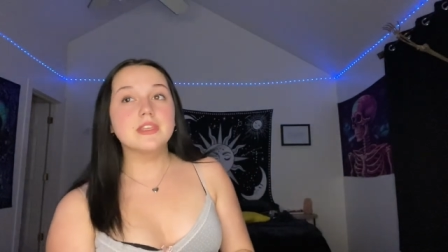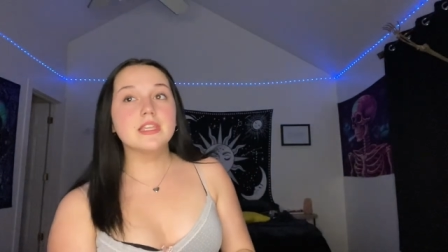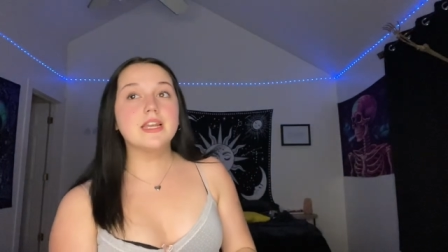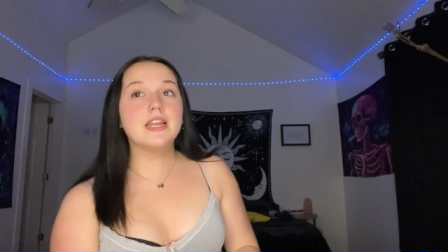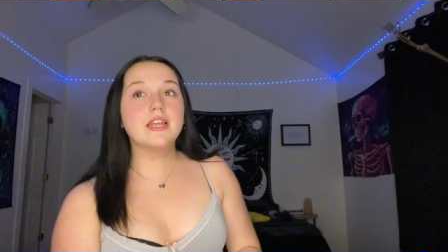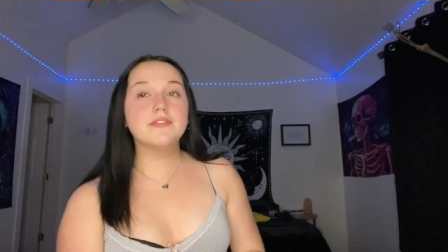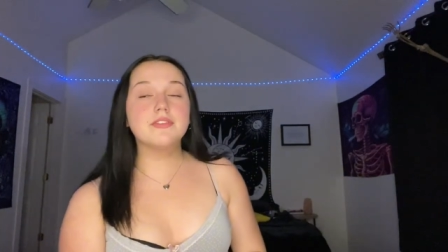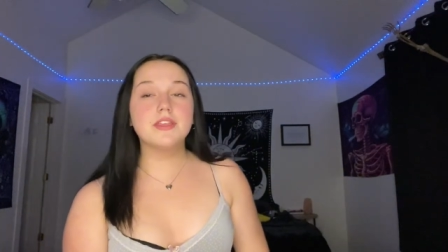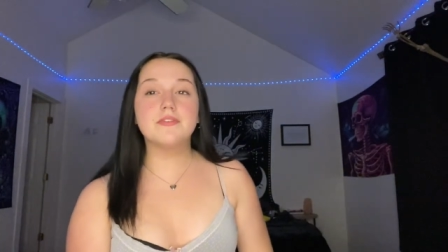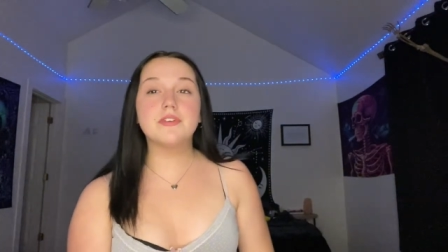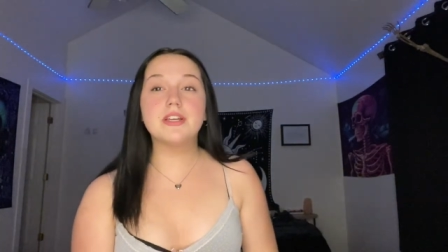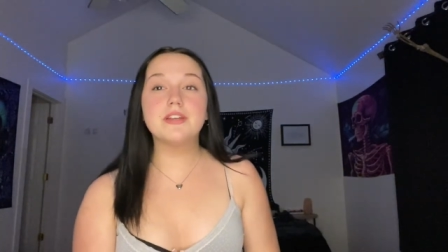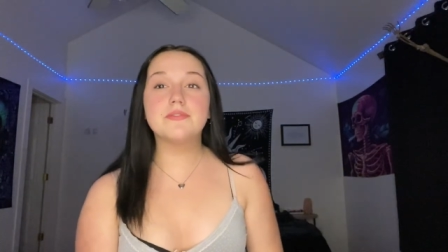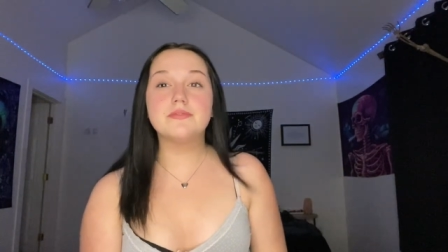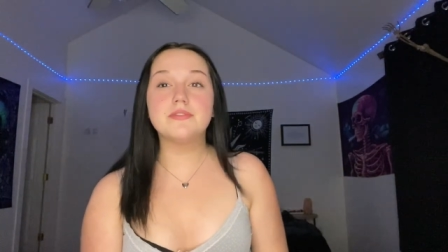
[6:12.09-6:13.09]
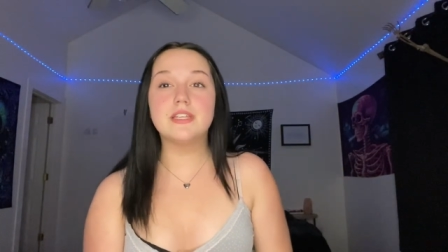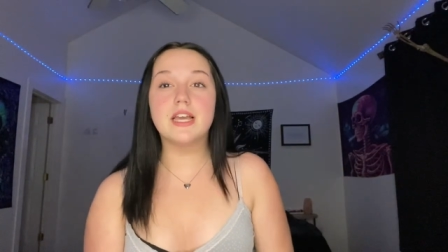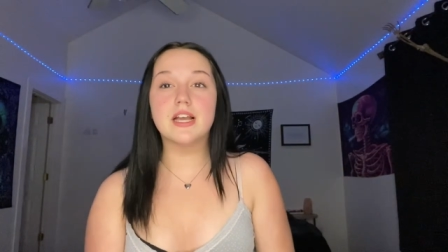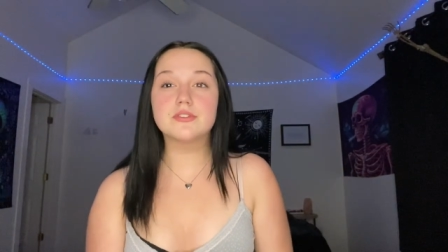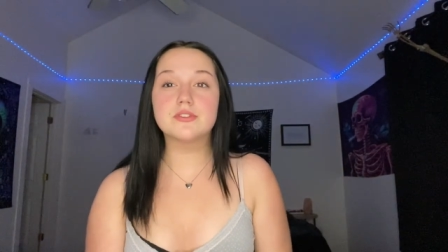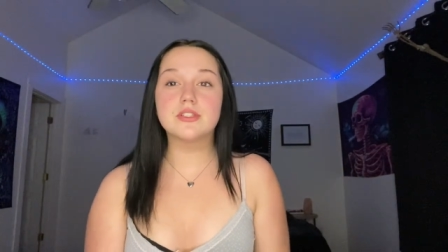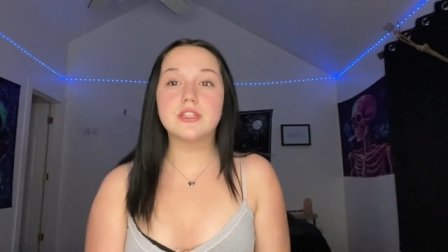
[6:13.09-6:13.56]
and i have like very
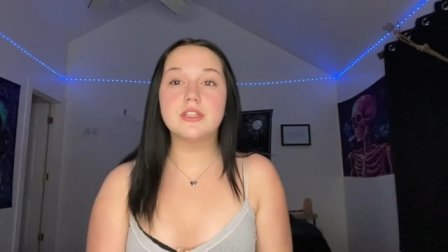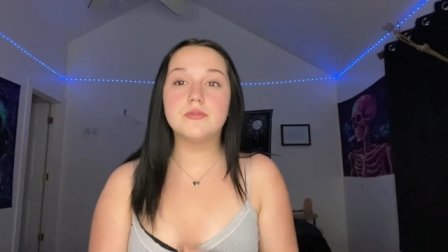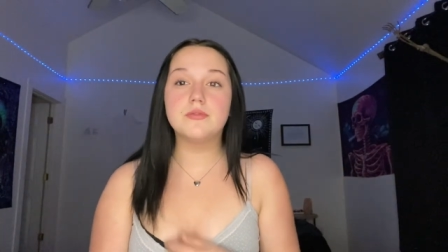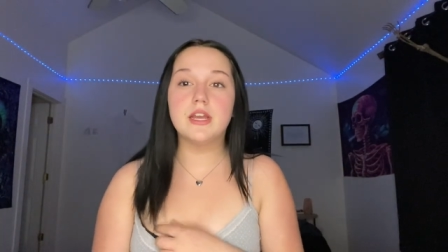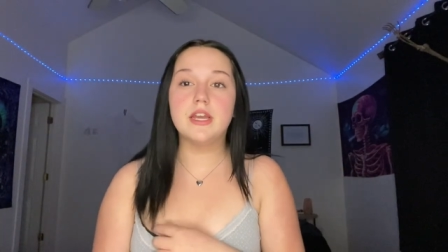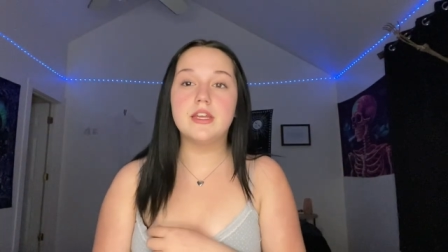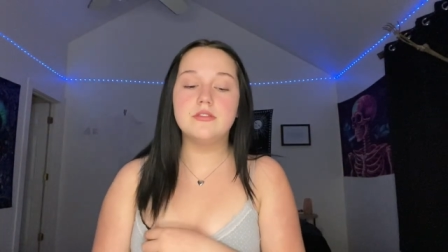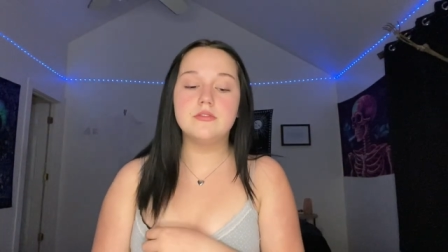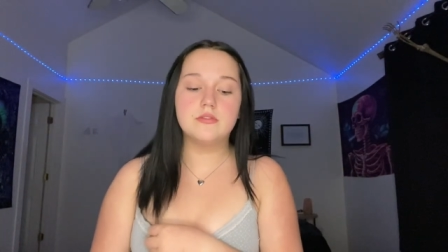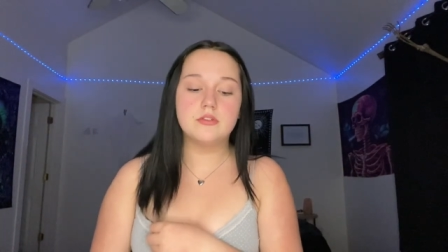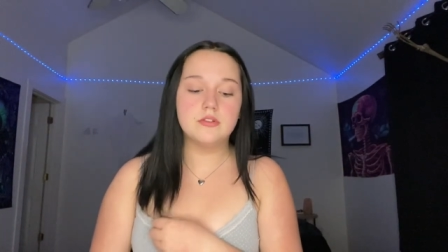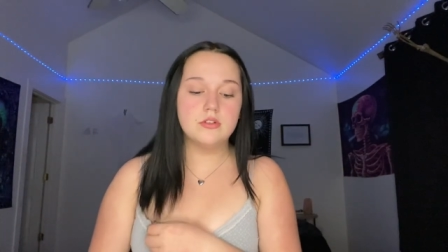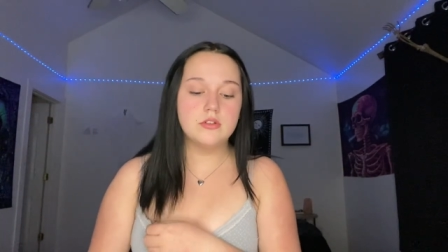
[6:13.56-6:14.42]
naturally red